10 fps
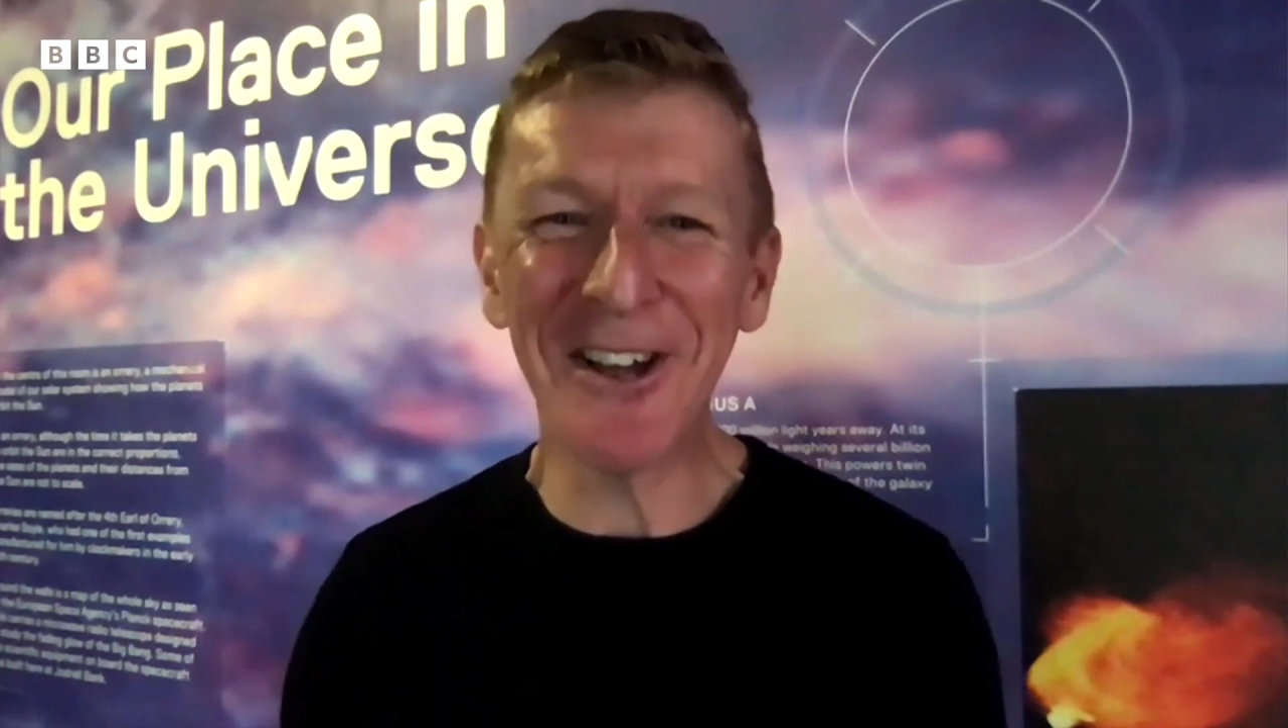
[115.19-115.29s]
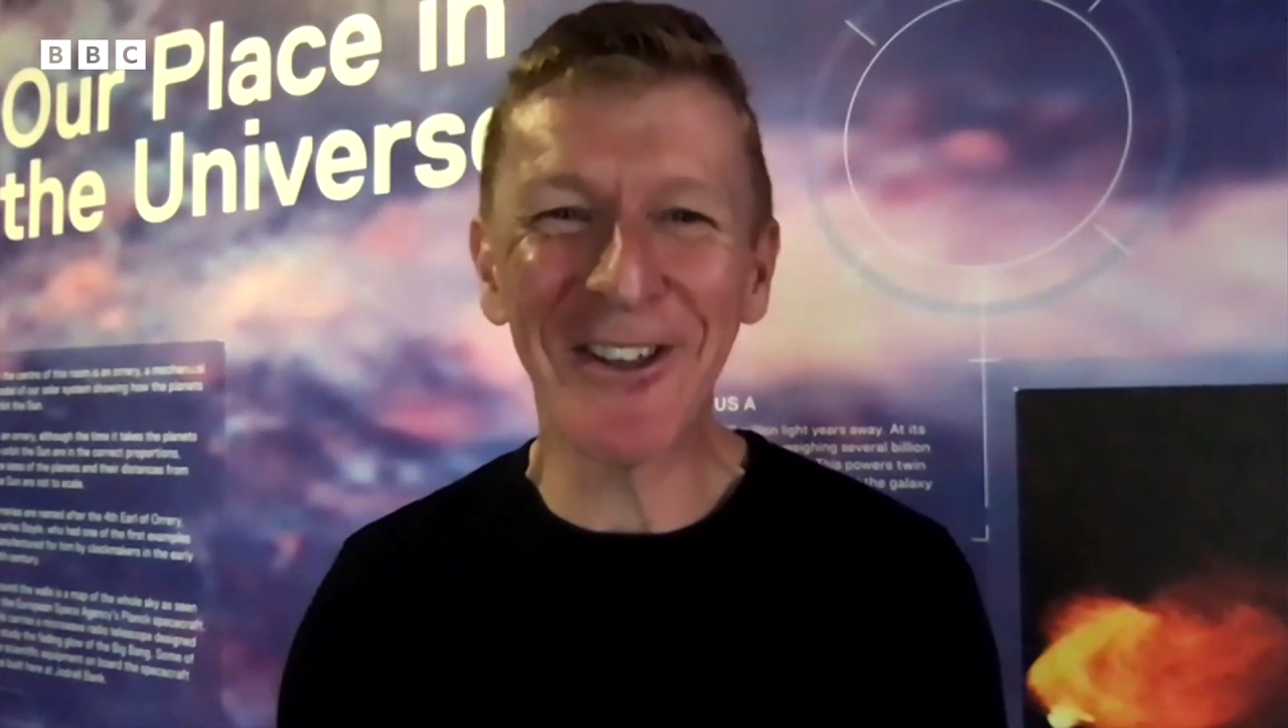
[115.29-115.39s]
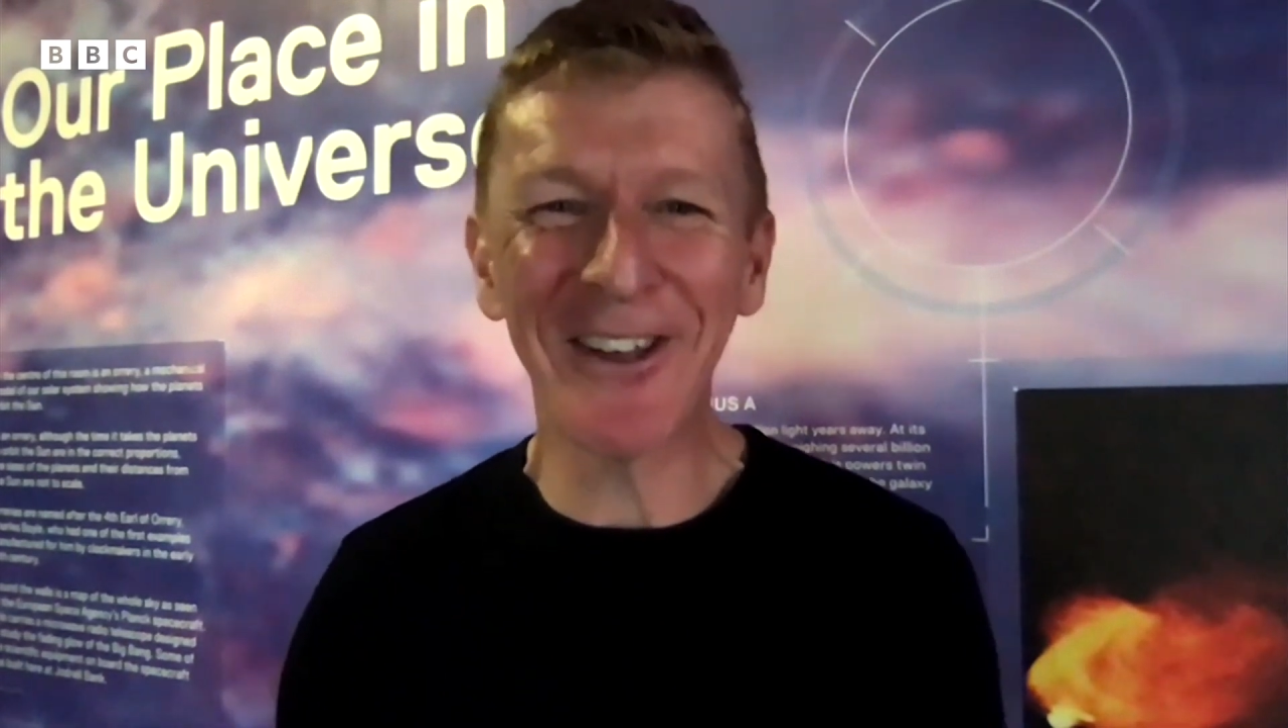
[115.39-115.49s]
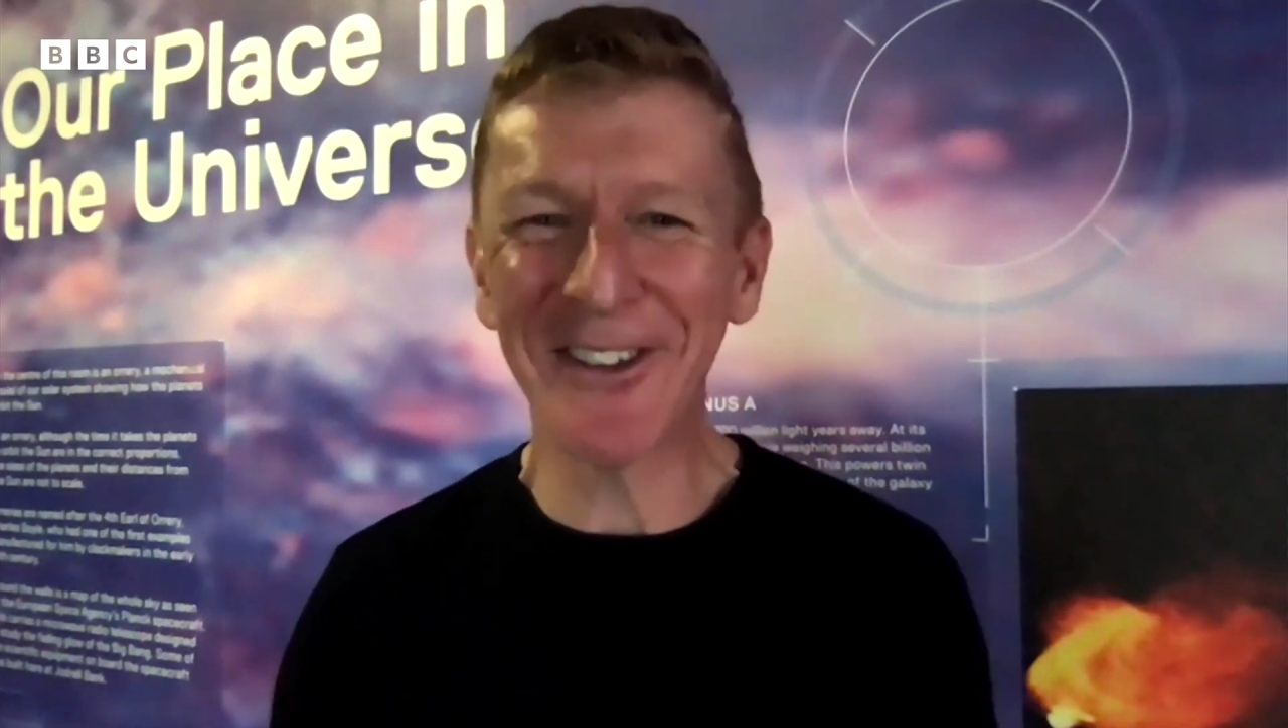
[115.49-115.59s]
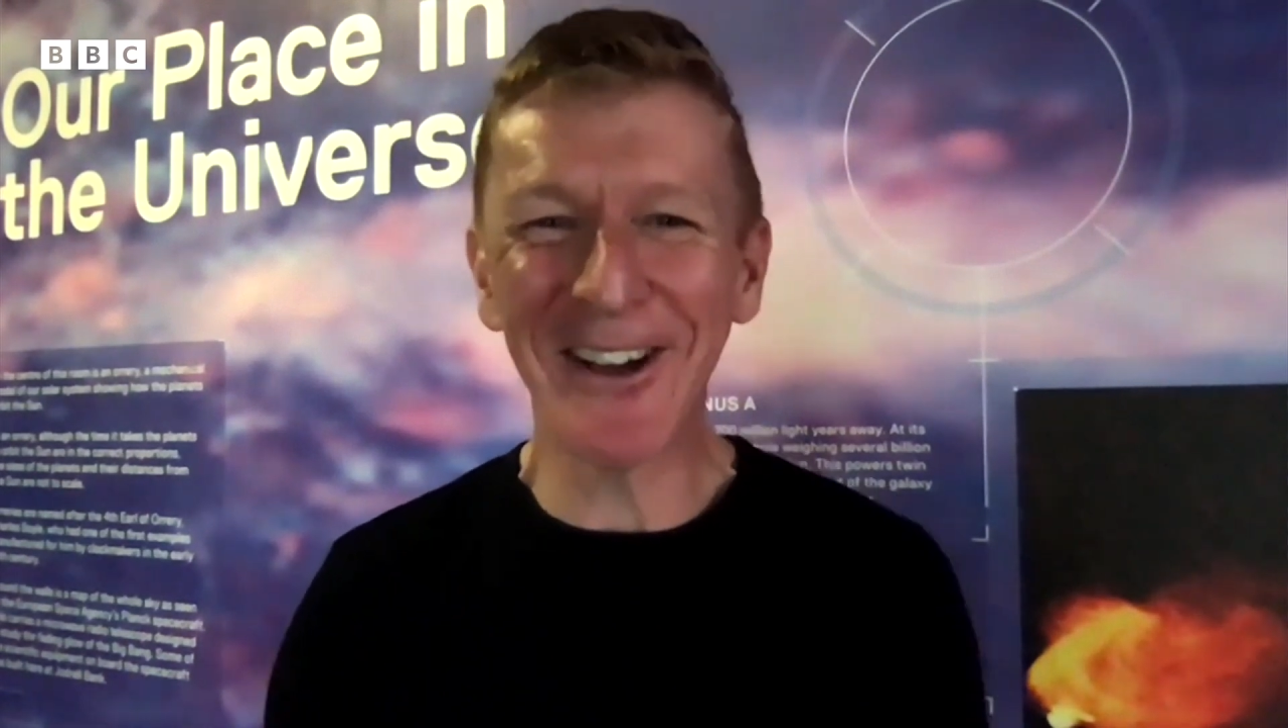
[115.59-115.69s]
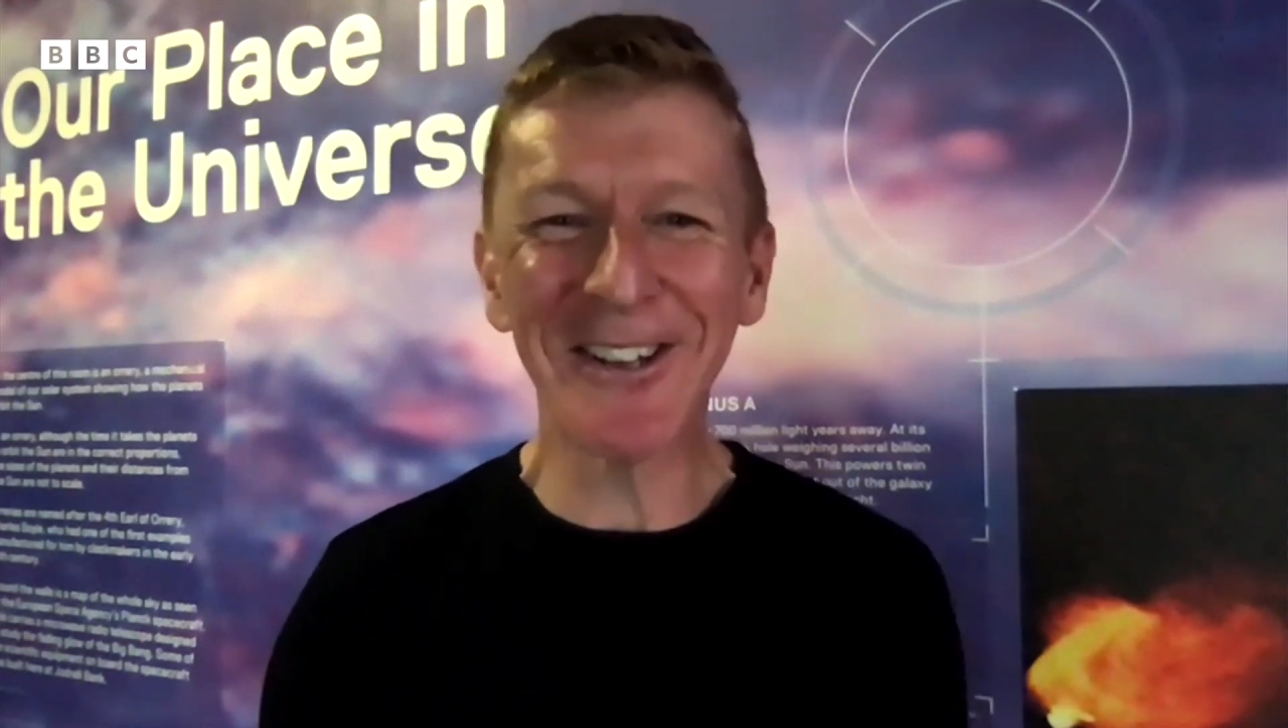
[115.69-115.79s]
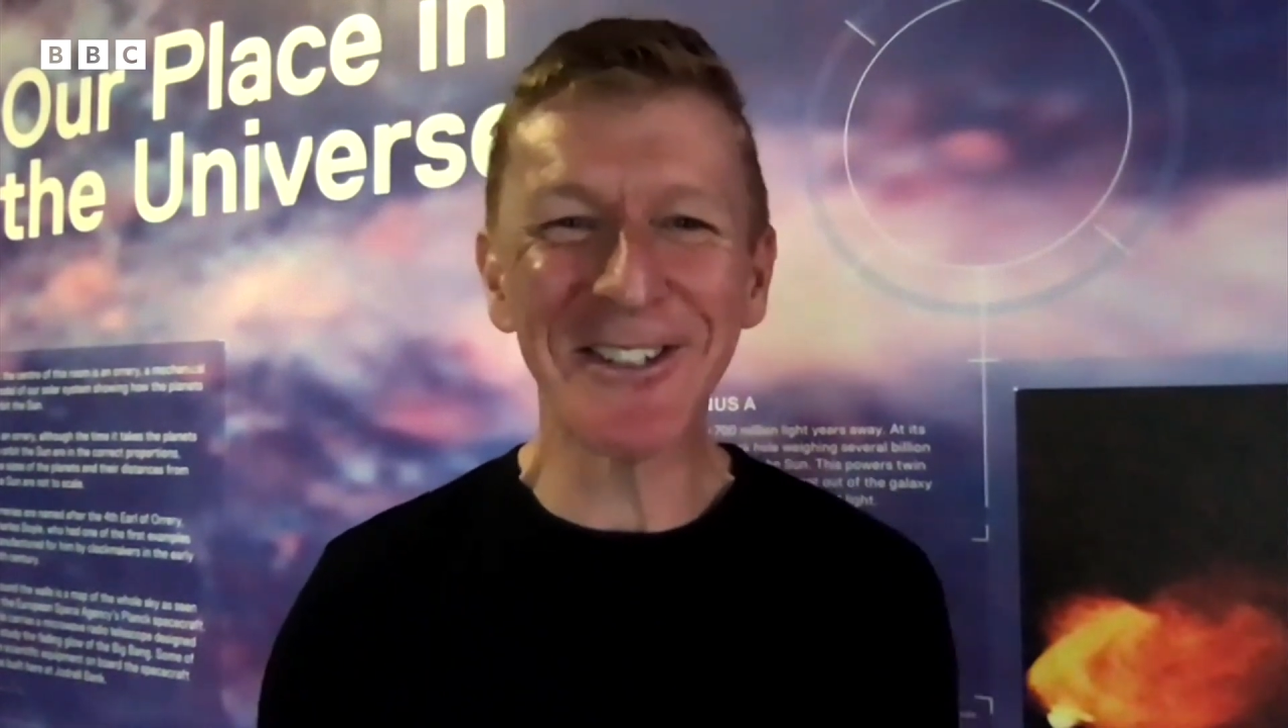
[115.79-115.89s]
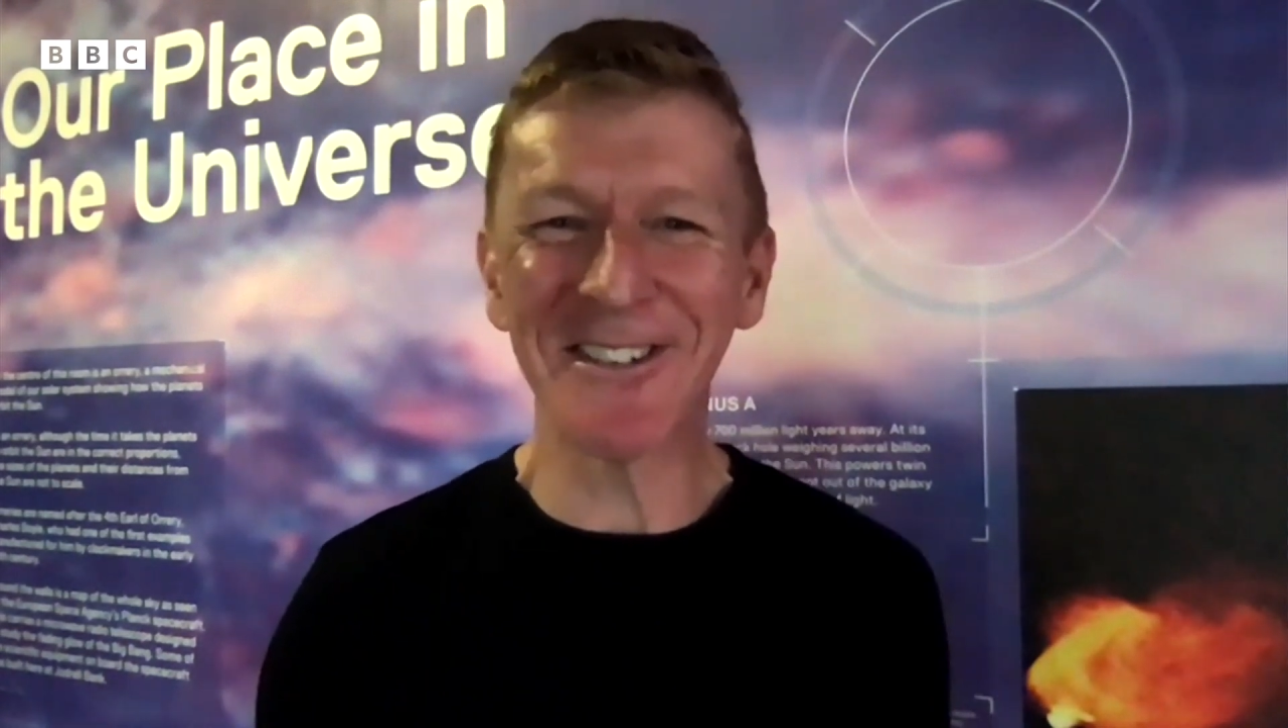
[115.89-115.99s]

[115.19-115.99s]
the answer